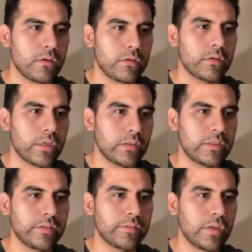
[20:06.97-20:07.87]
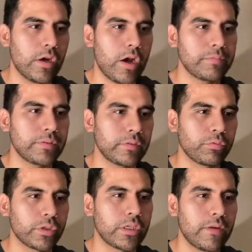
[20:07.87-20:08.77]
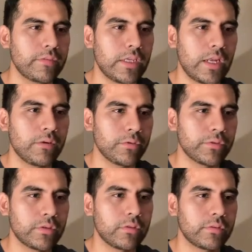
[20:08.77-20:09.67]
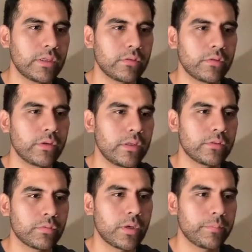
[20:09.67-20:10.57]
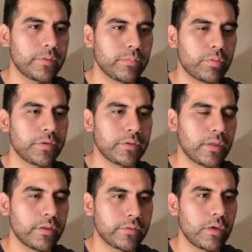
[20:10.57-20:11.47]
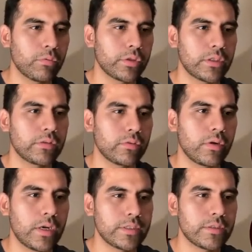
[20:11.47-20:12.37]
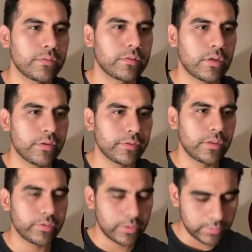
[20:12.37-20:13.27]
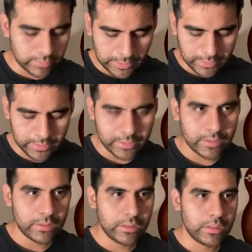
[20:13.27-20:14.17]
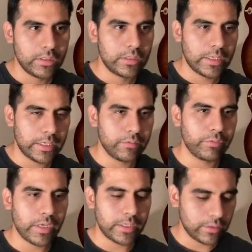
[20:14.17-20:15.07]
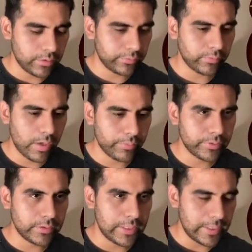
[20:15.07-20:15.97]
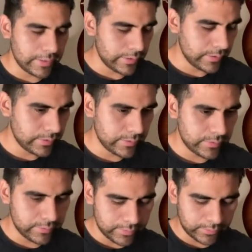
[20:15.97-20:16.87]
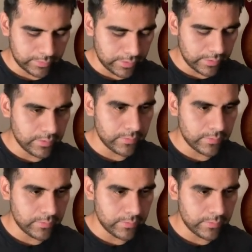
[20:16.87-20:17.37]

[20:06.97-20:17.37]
Okay, this is not obviously working. If data equals signal interrupt process, that's not working. So I just console out the data, and when I console out the data like that,